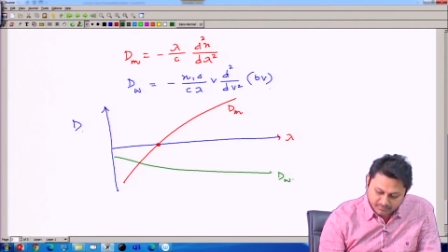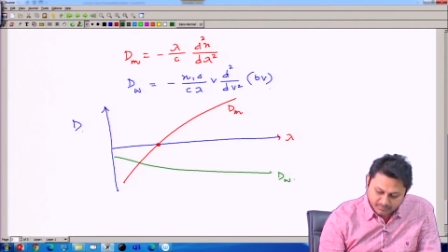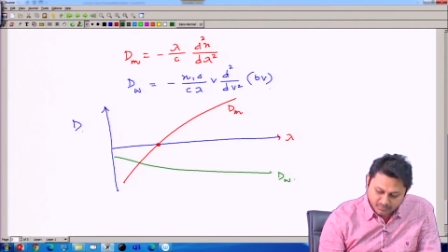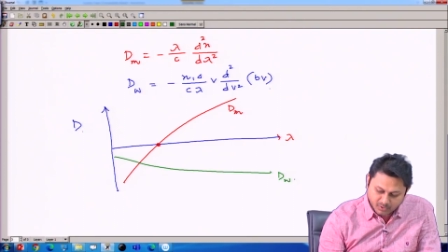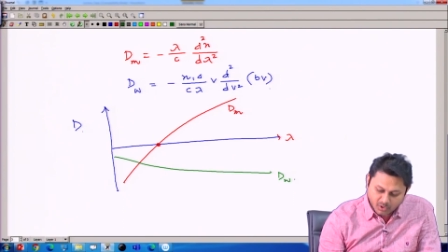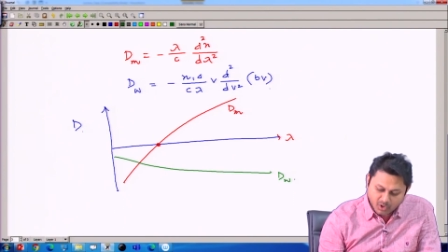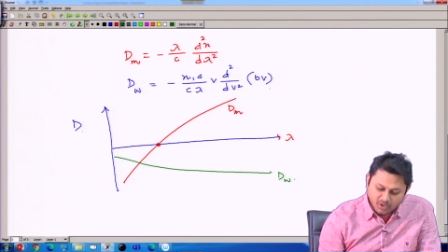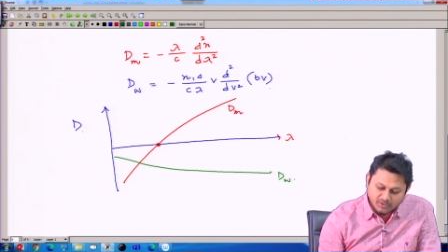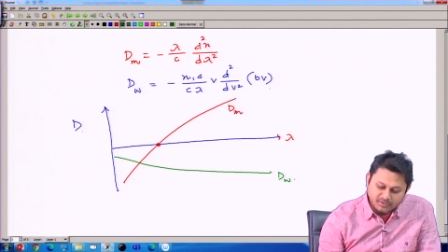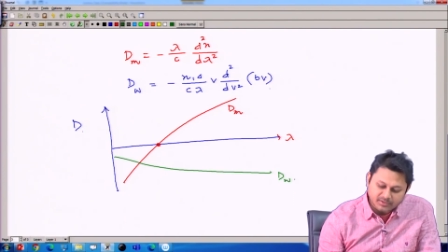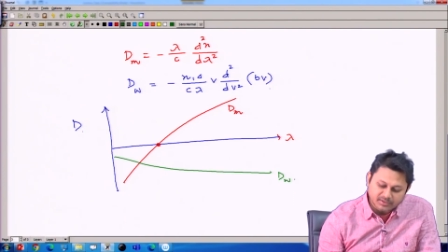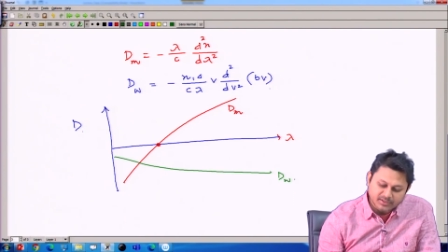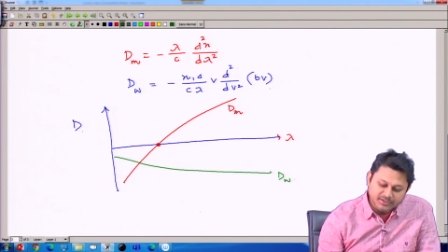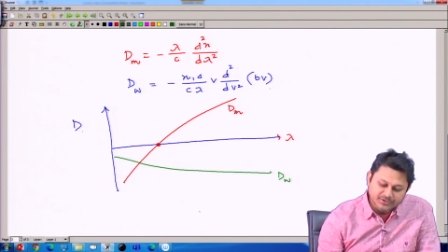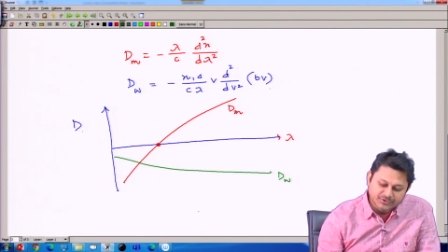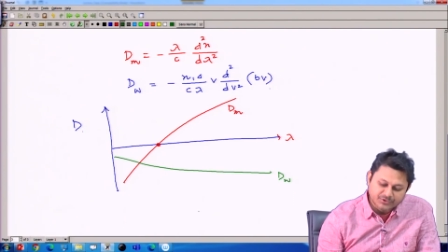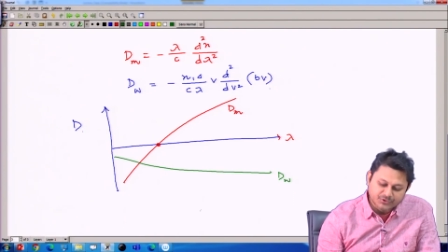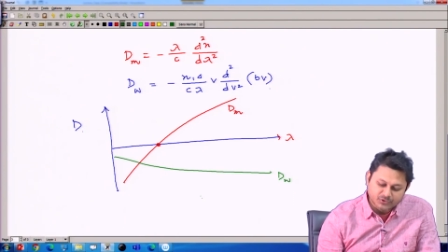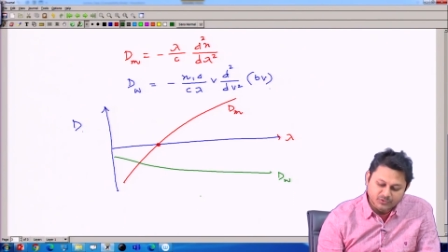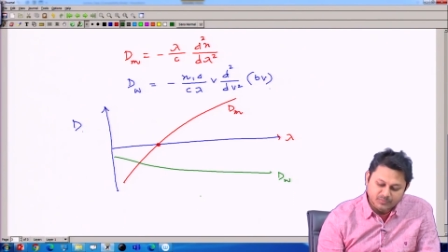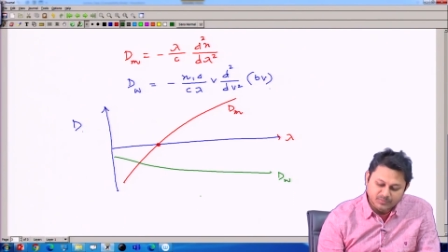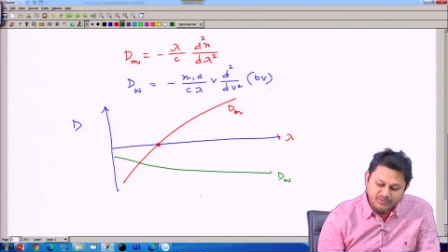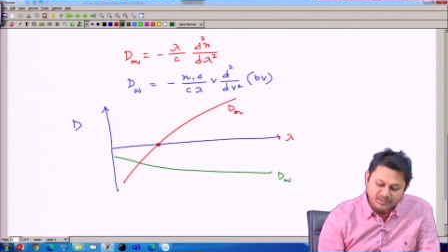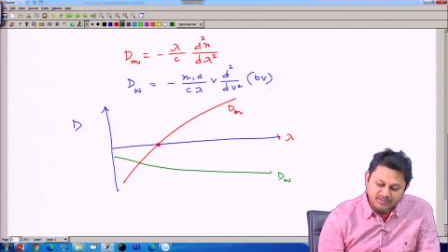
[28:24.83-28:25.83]
plot it
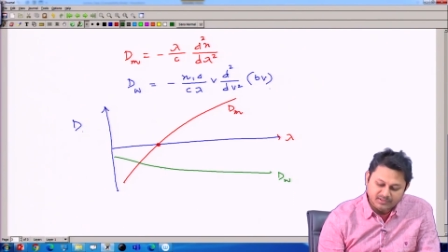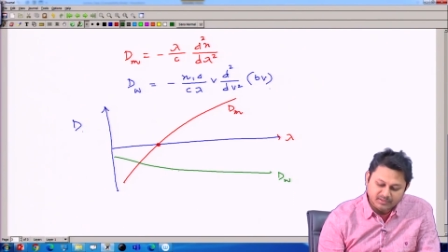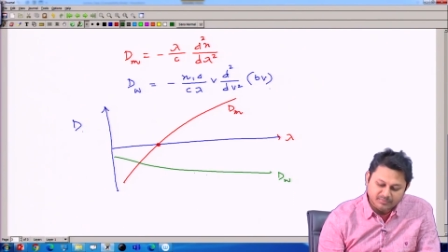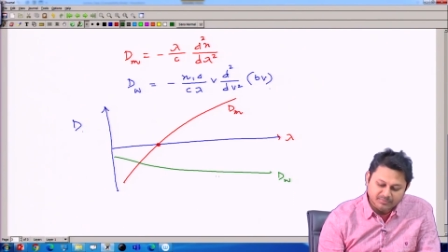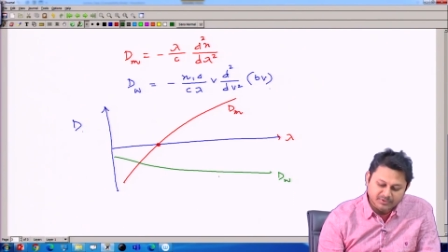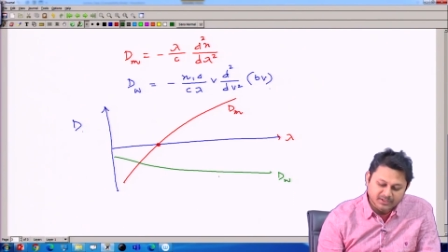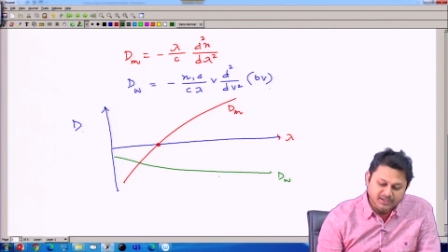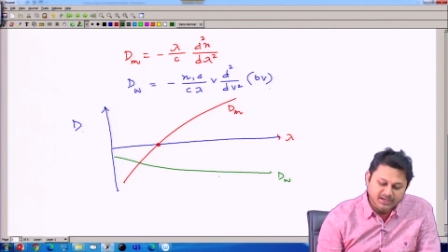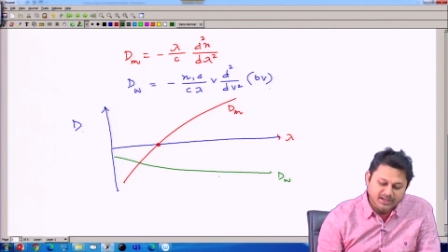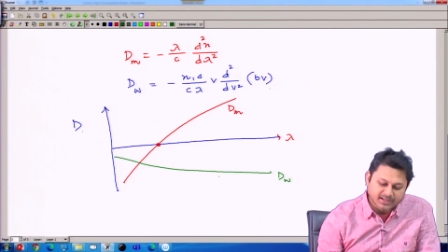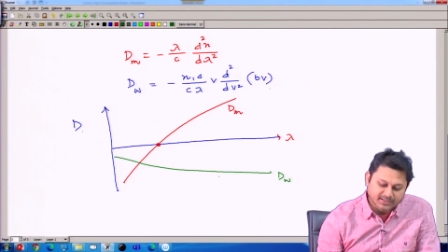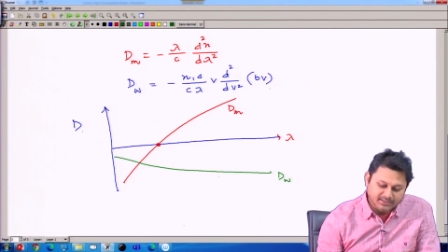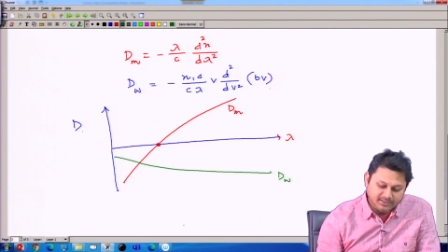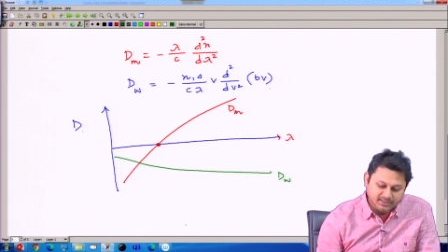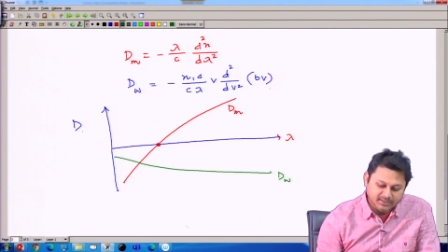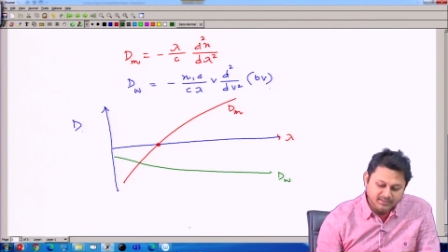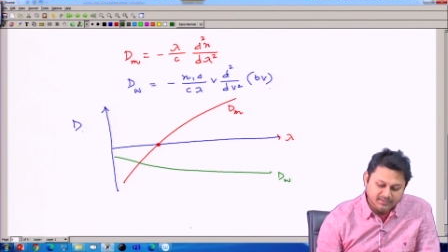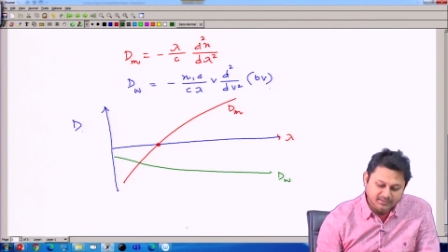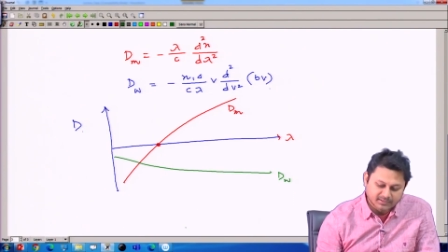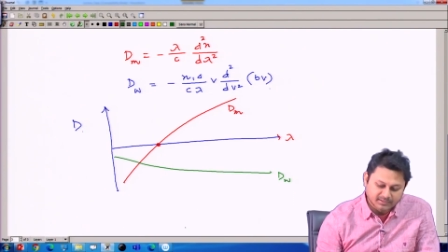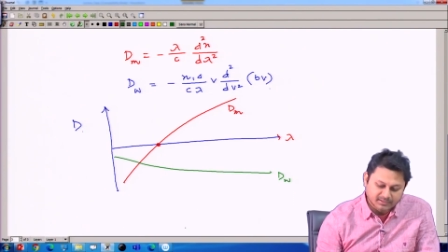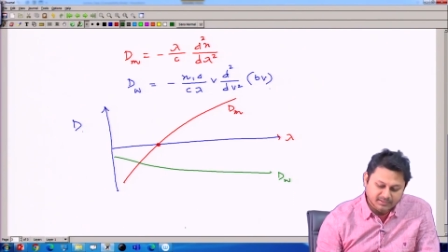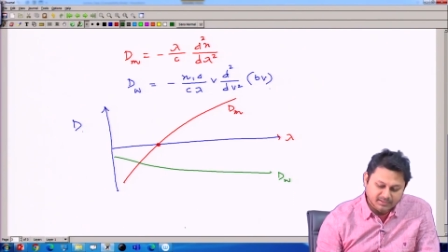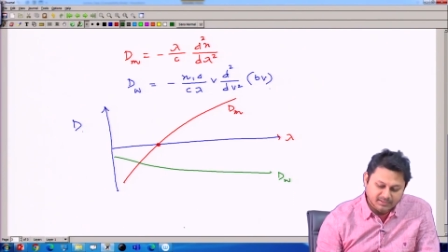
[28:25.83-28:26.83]
should be something like
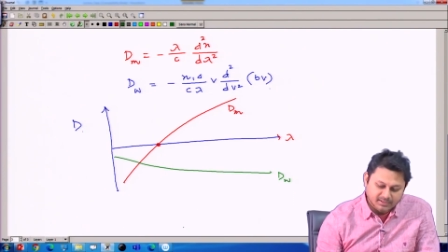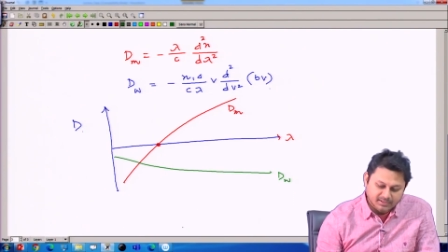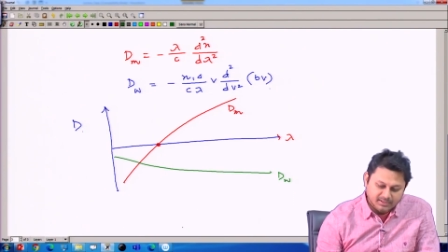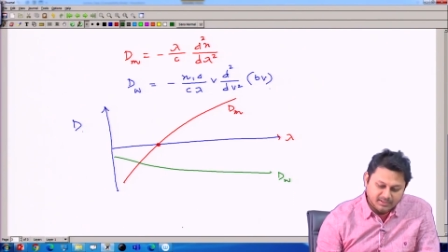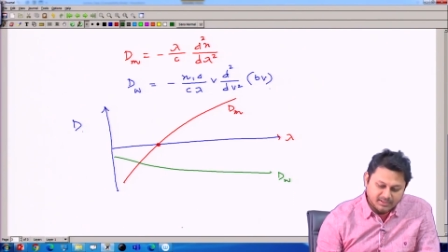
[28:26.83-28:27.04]
this.